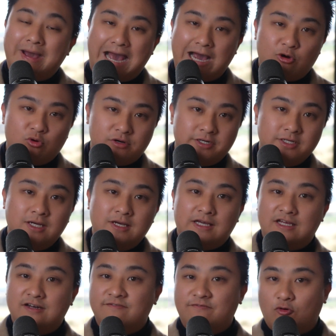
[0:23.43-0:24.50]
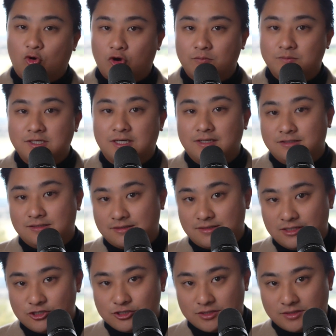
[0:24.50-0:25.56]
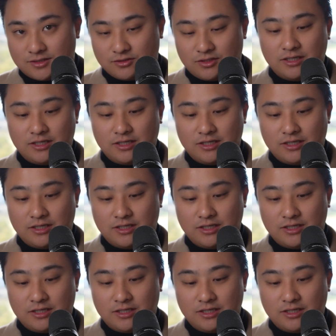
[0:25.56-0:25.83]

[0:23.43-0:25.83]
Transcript: powered, informed decisions.